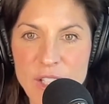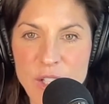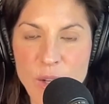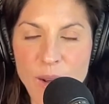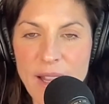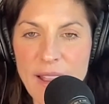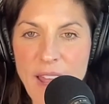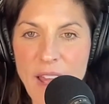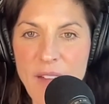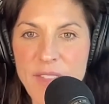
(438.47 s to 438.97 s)
So
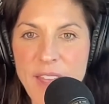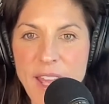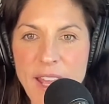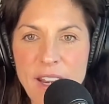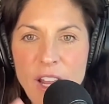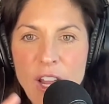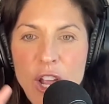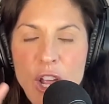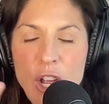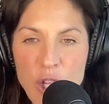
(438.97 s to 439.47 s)
I love
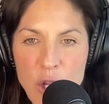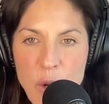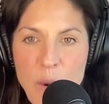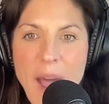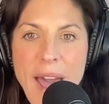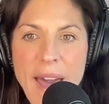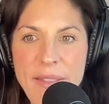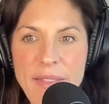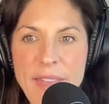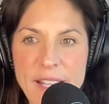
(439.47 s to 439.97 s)
that you
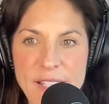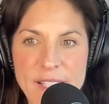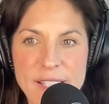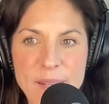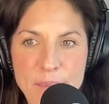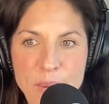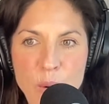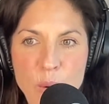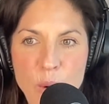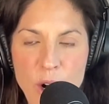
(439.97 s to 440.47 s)
have that
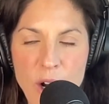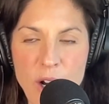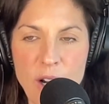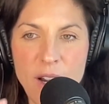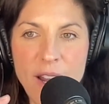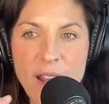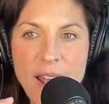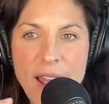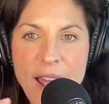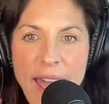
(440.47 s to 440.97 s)
support
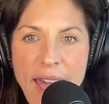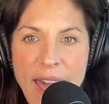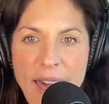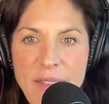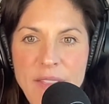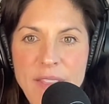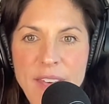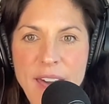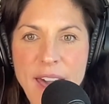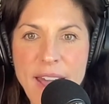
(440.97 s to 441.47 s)

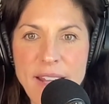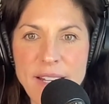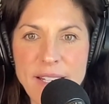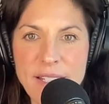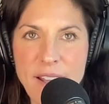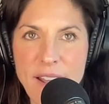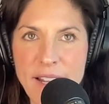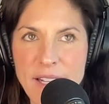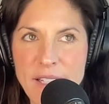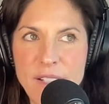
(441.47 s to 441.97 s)
and that
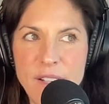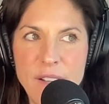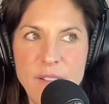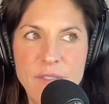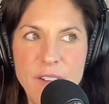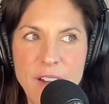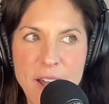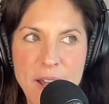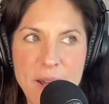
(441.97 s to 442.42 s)
kind of,